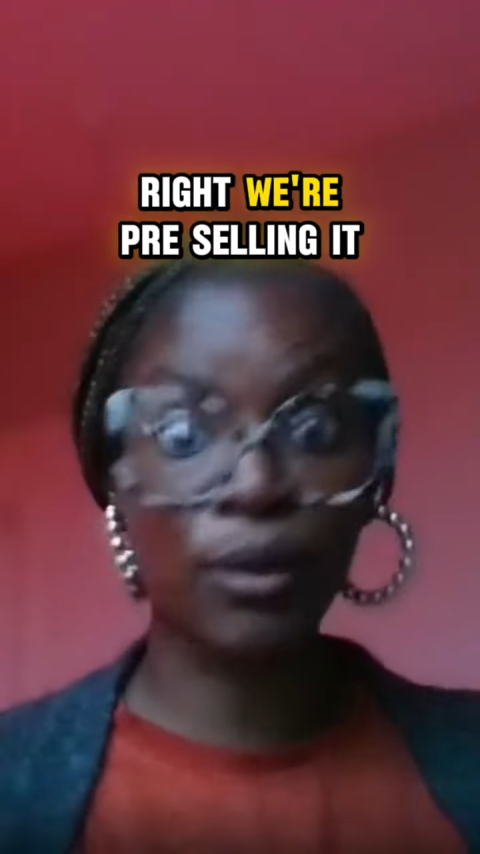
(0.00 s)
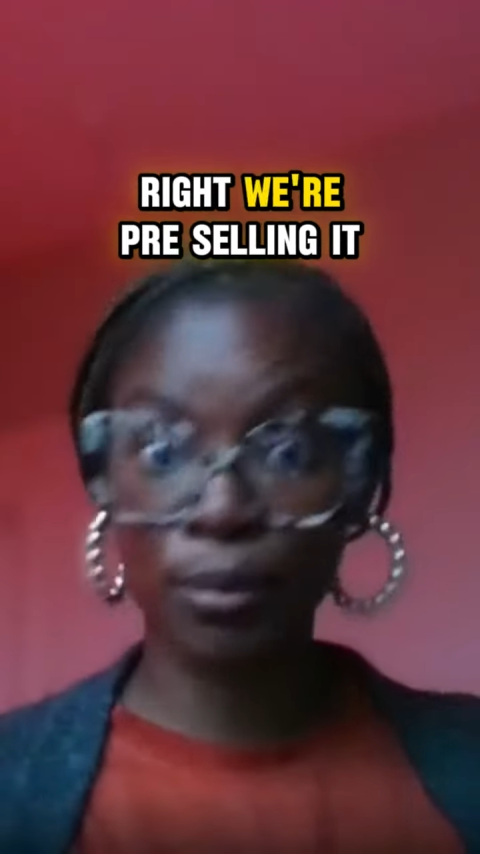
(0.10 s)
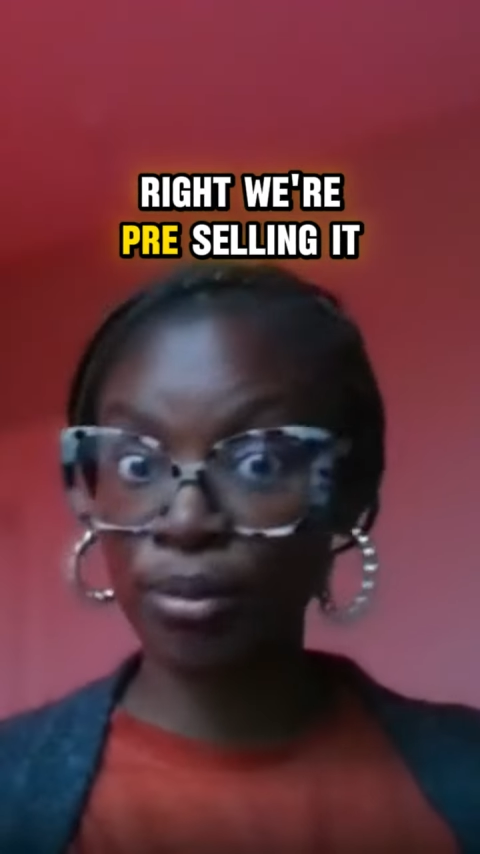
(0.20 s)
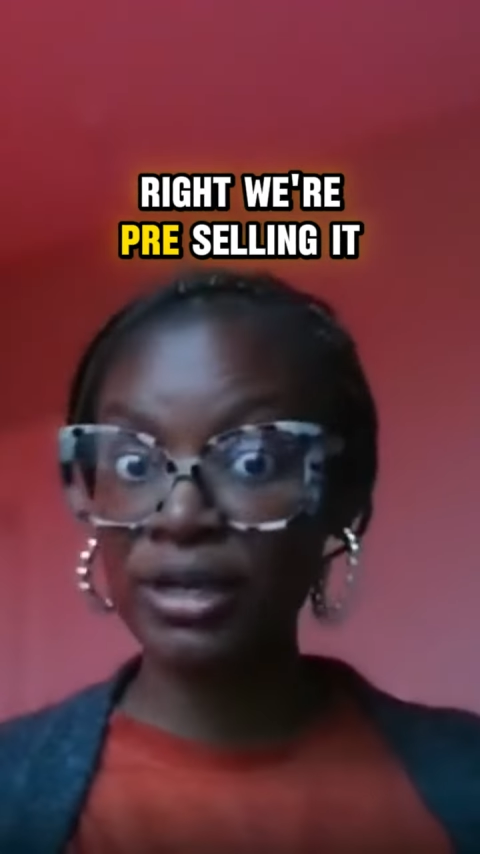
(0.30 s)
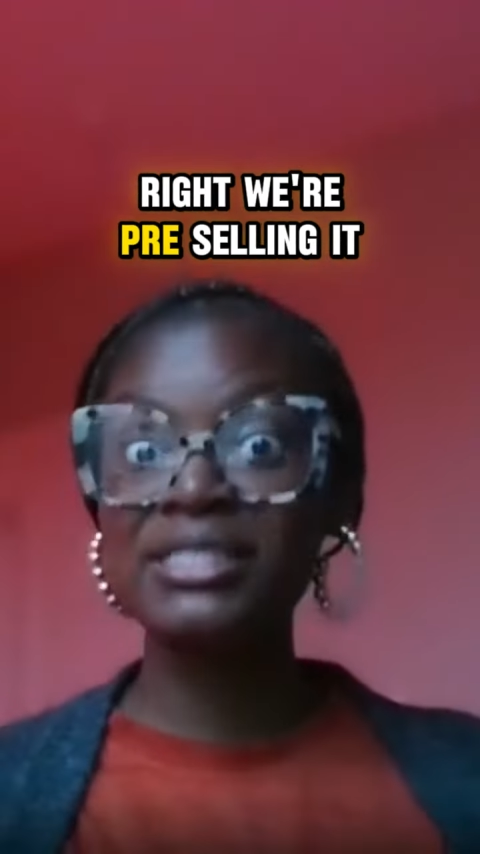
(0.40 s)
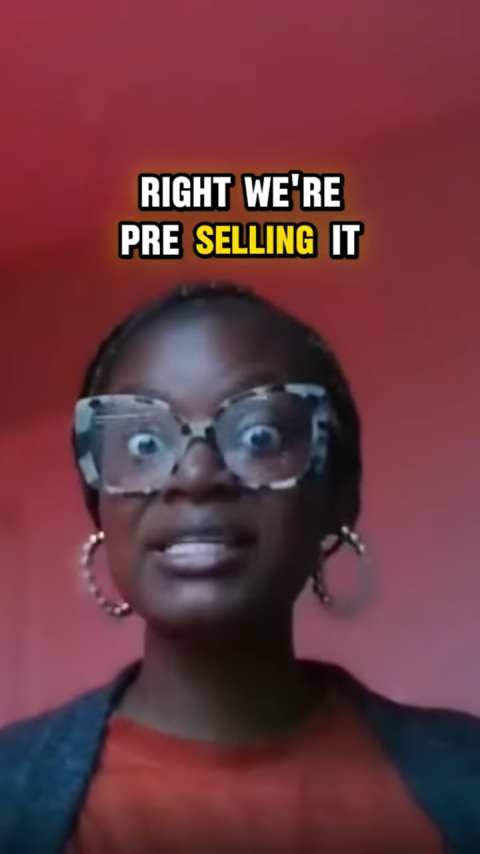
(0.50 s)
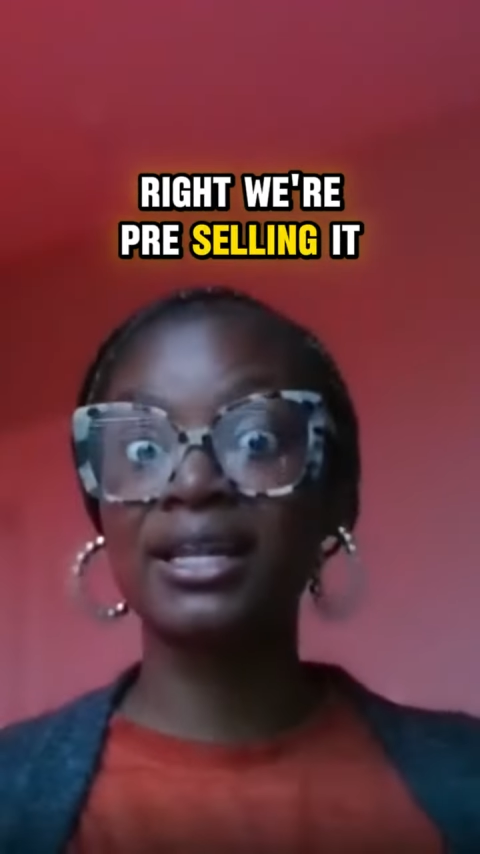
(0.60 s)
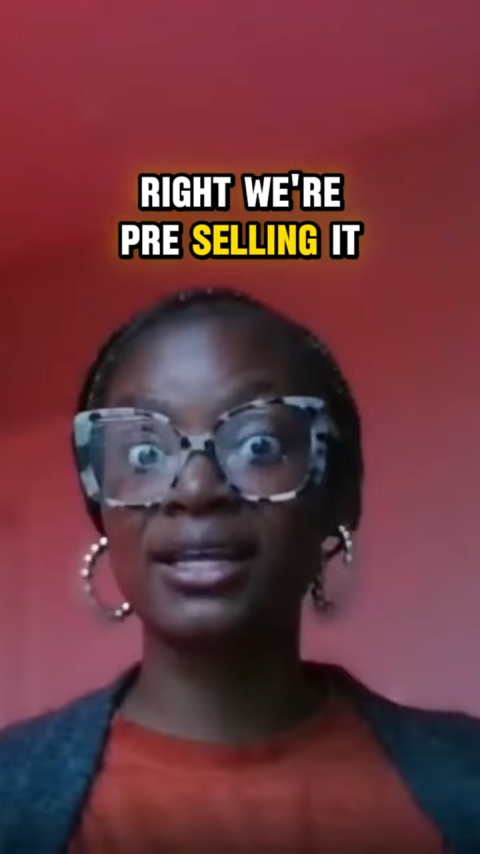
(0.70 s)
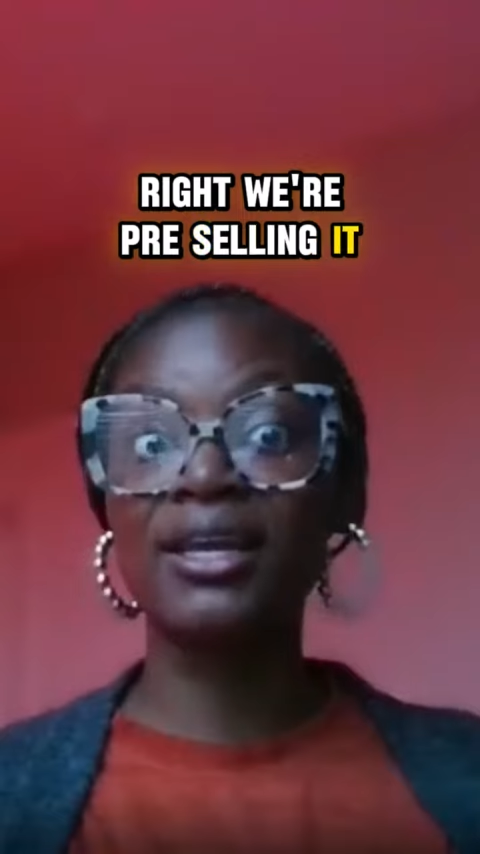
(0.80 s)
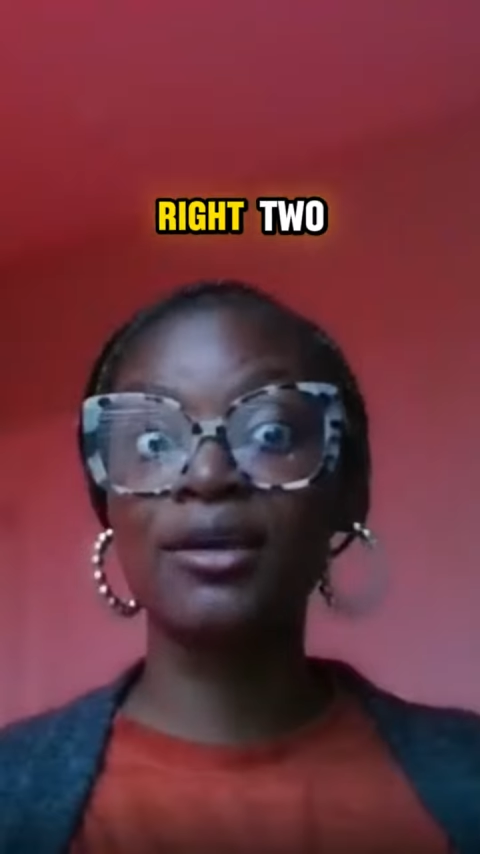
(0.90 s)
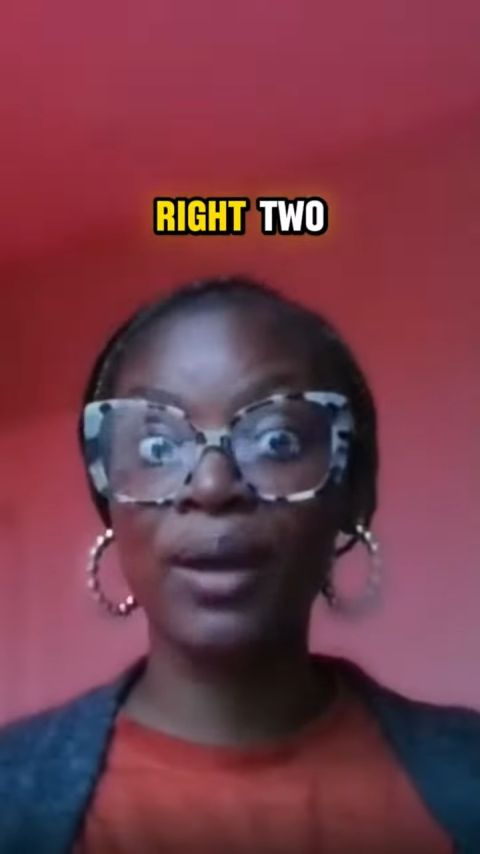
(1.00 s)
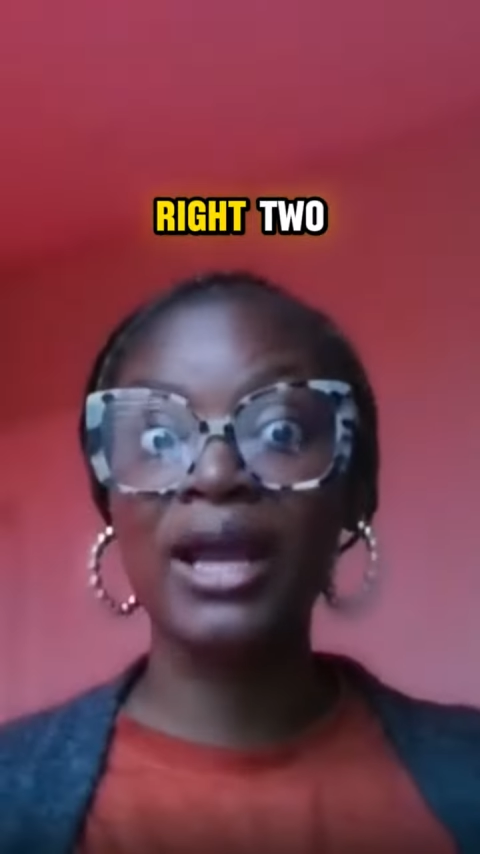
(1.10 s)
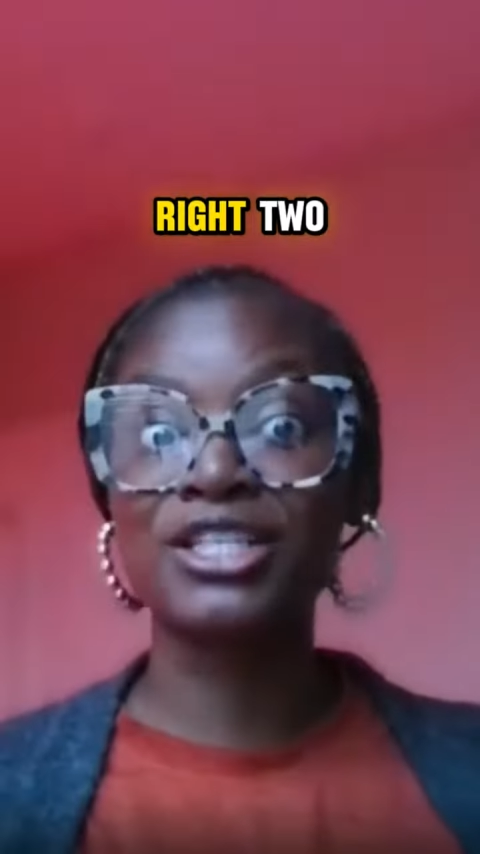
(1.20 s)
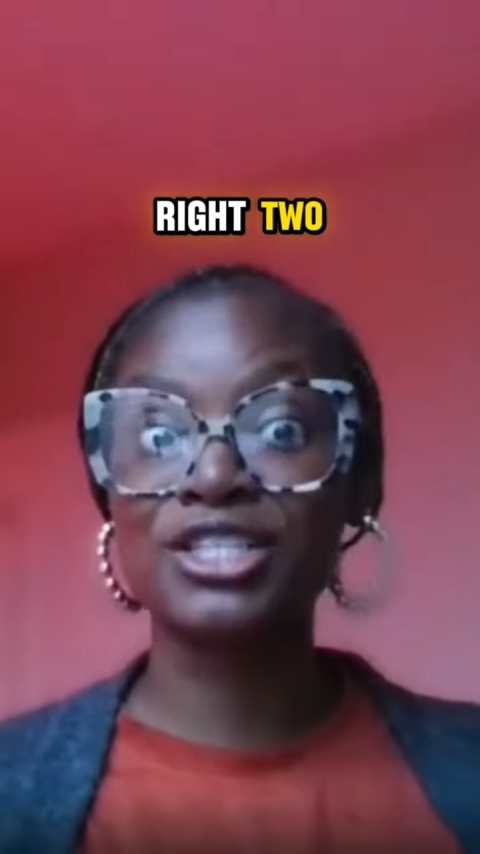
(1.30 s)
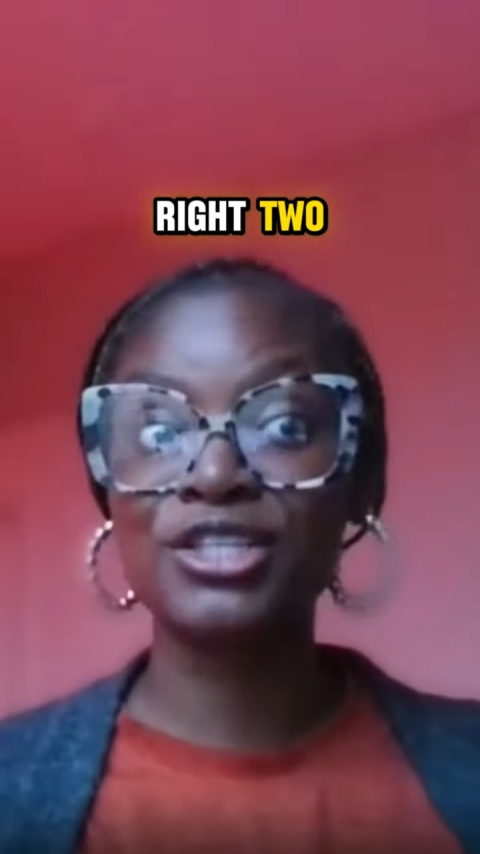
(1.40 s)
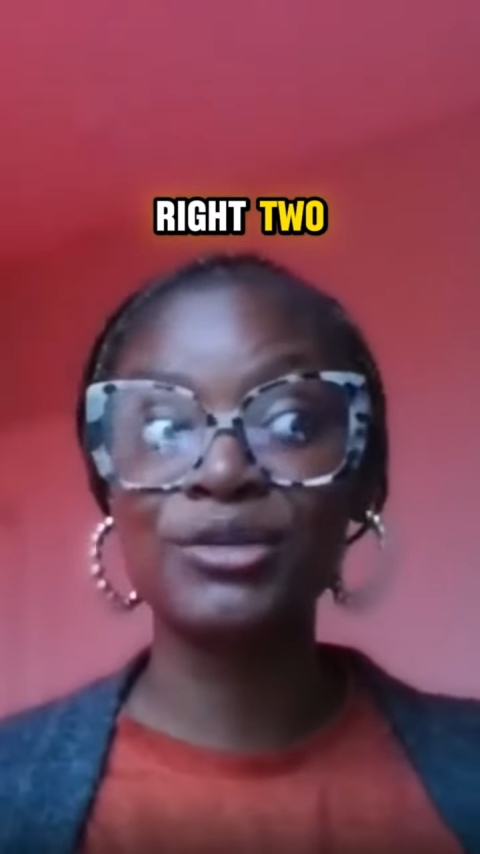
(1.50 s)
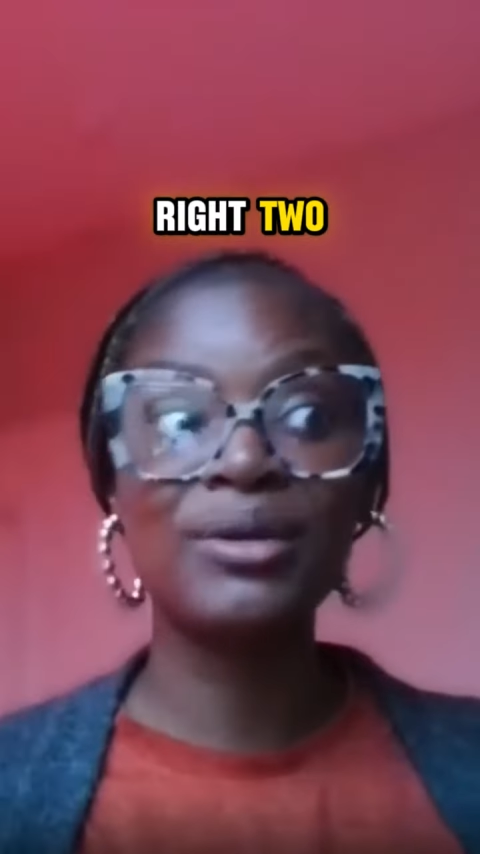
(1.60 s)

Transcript: We're pre-selling it, right? Too,